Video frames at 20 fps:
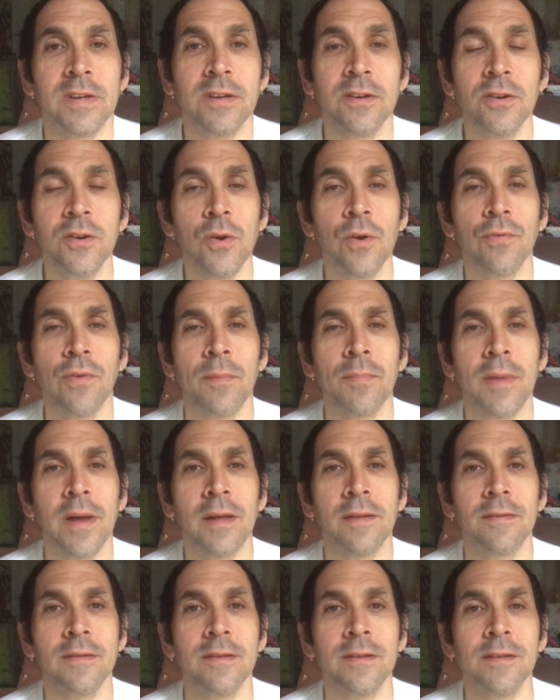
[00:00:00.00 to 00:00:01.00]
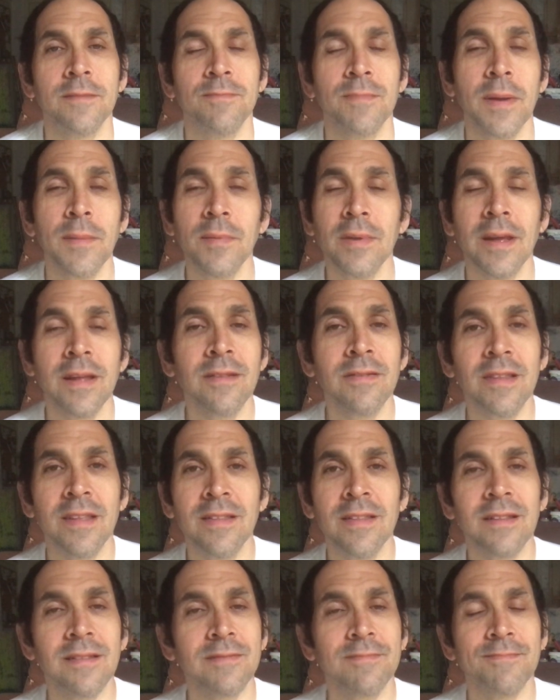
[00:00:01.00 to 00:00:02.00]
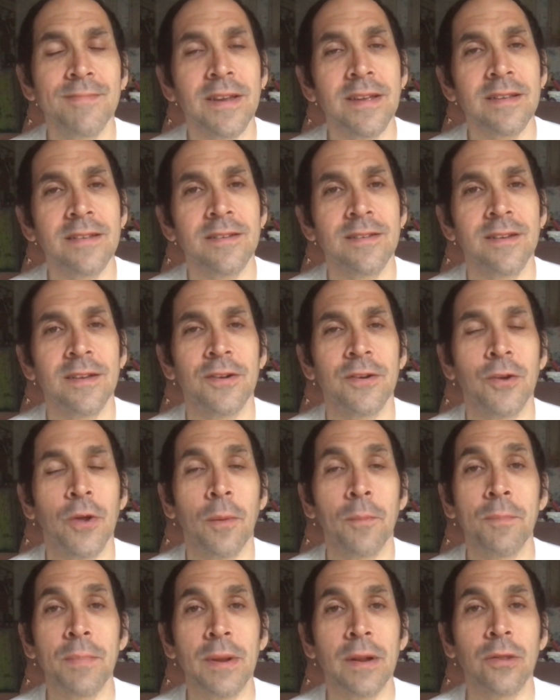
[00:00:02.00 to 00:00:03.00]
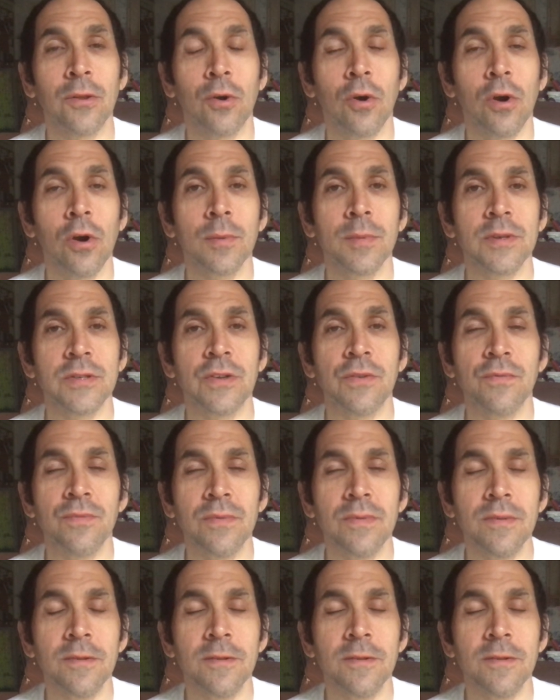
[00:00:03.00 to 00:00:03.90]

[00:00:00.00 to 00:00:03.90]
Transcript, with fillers: i don't know if i'm not maybe and, and I, I don't know i'm being a little hard on myself